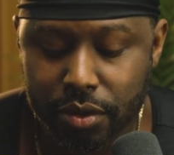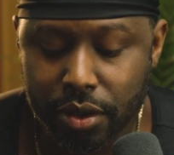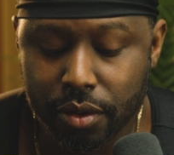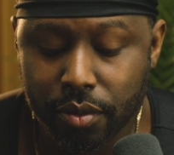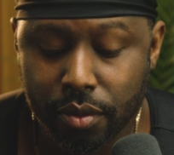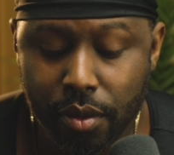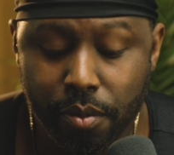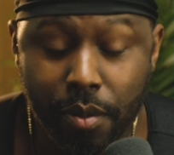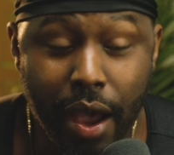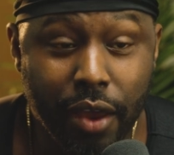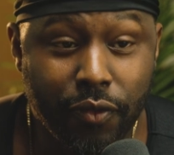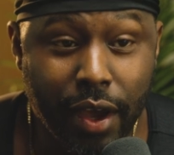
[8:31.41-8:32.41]
So
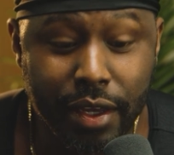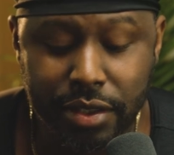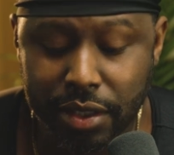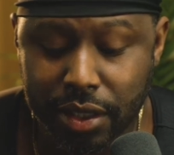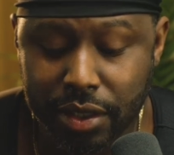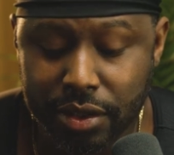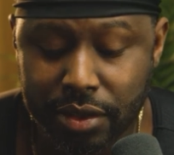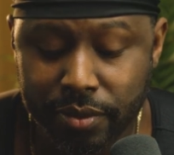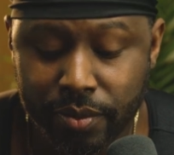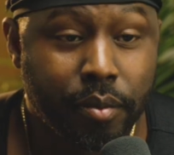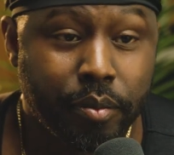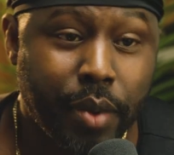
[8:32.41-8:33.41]
my advice is
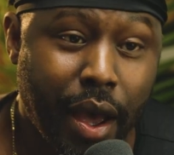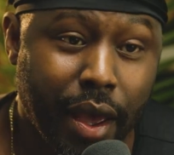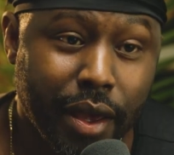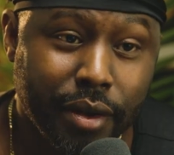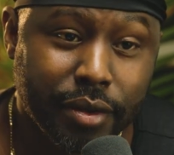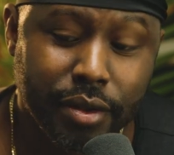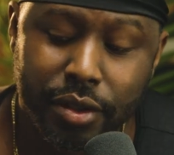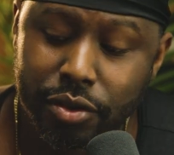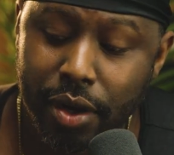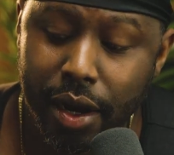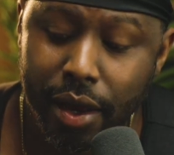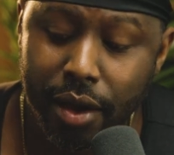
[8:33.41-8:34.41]
buy it and
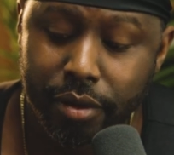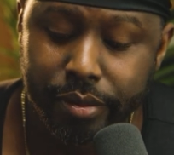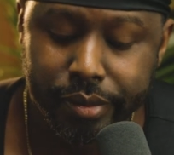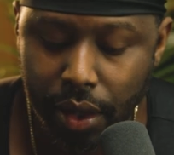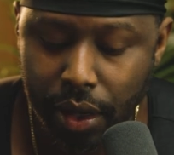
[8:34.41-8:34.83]
try it out.